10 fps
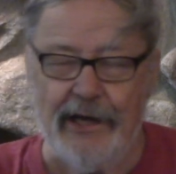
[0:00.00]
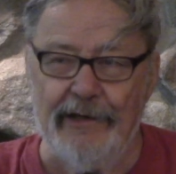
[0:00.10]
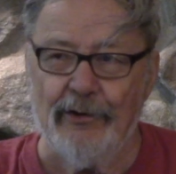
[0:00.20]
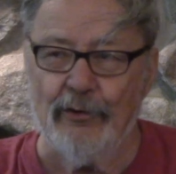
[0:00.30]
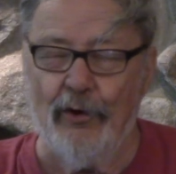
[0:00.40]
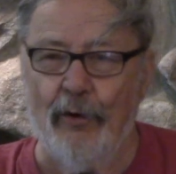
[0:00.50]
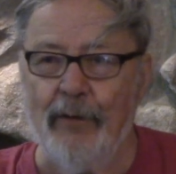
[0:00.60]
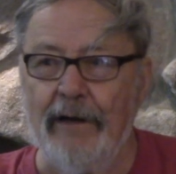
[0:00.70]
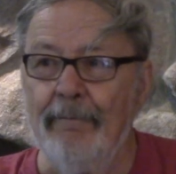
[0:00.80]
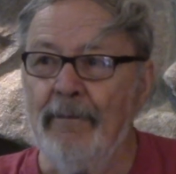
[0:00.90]
I don't know,
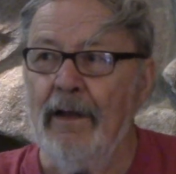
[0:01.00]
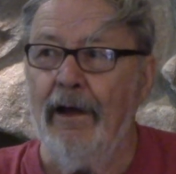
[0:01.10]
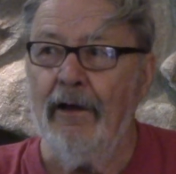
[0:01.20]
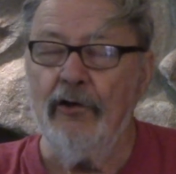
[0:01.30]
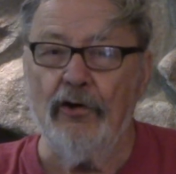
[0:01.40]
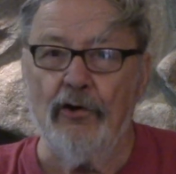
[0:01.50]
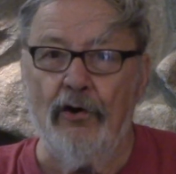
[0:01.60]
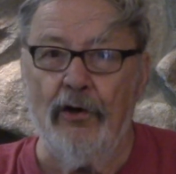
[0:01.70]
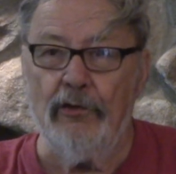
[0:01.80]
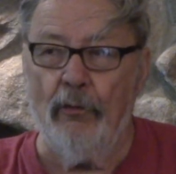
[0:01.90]
but
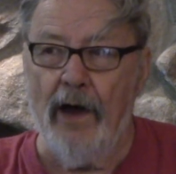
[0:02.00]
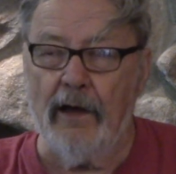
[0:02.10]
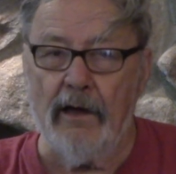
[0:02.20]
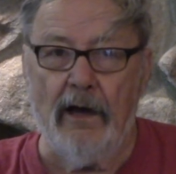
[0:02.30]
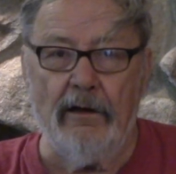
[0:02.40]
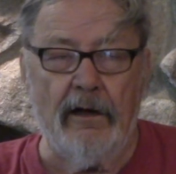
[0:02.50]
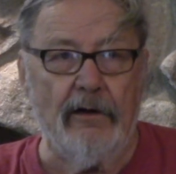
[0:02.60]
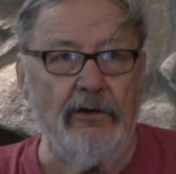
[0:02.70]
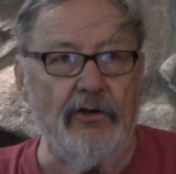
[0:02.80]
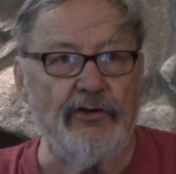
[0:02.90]
you walk out
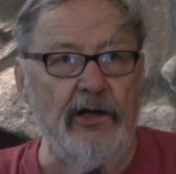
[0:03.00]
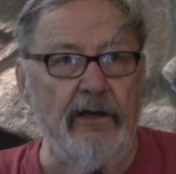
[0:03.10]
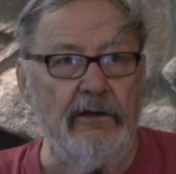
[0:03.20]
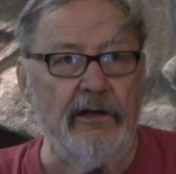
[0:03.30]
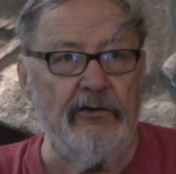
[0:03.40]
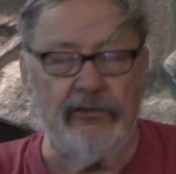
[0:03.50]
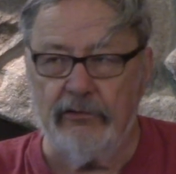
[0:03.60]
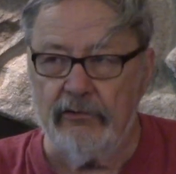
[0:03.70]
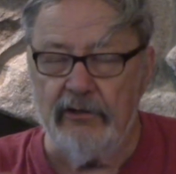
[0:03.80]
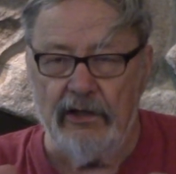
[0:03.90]
there, and you see
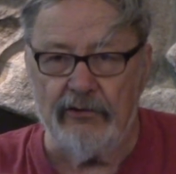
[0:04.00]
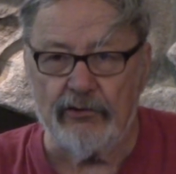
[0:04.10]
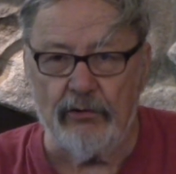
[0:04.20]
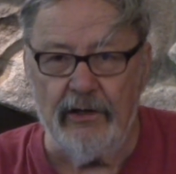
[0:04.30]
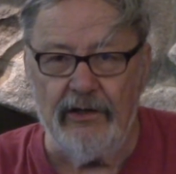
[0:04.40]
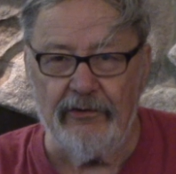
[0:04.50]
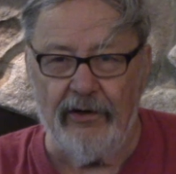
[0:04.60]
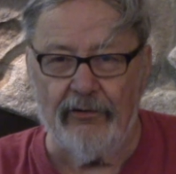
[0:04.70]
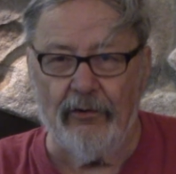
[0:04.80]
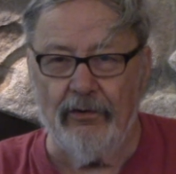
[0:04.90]
these trees,
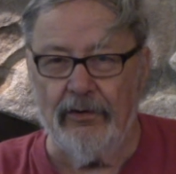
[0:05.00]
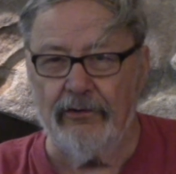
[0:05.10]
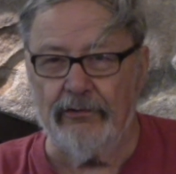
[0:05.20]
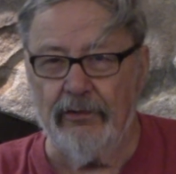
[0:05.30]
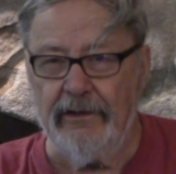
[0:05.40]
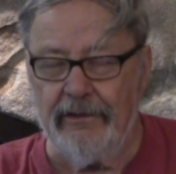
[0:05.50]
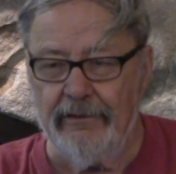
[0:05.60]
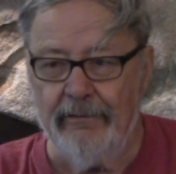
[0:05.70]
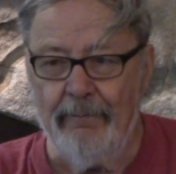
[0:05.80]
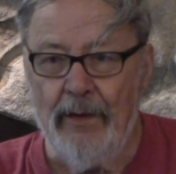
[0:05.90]
these older
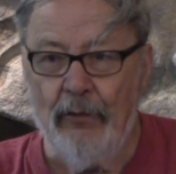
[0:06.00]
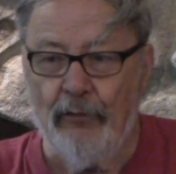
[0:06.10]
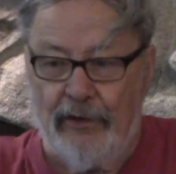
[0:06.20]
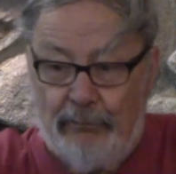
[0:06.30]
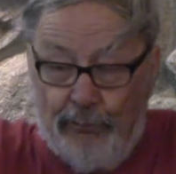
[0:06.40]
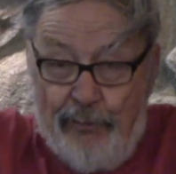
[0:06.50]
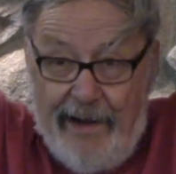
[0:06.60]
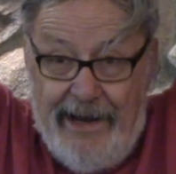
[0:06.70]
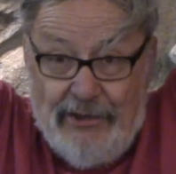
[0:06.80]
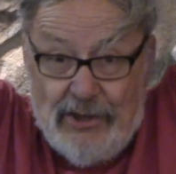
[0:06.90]
trees, with
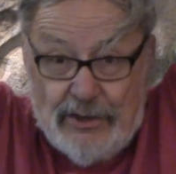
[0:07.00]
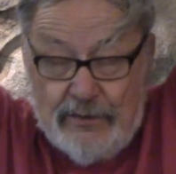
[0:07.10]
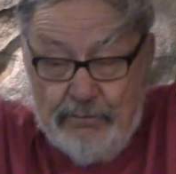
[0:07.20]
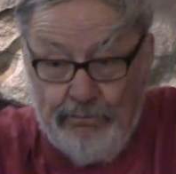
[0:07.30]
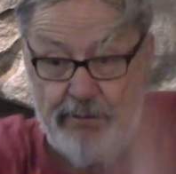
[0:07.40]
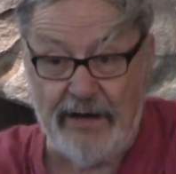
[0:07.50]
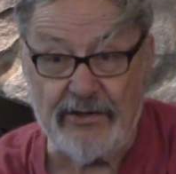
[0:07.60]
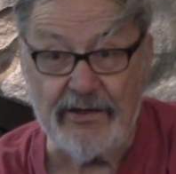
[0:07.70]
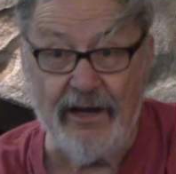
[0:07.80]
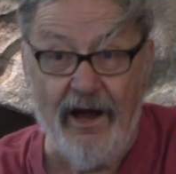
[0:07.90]
branches
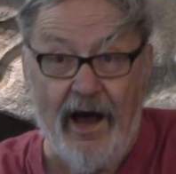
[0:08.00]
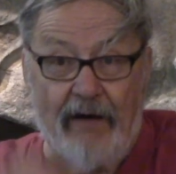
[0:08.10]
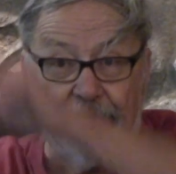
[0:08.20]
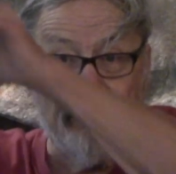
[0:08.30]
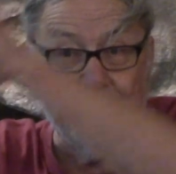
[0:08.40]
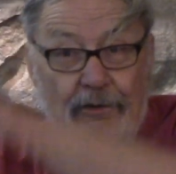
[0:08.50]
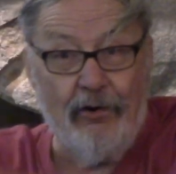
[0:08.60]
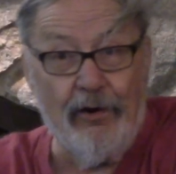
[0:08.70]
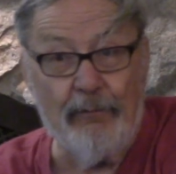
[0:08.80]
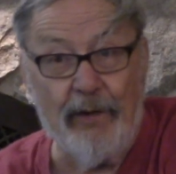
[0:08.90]
busted off, lower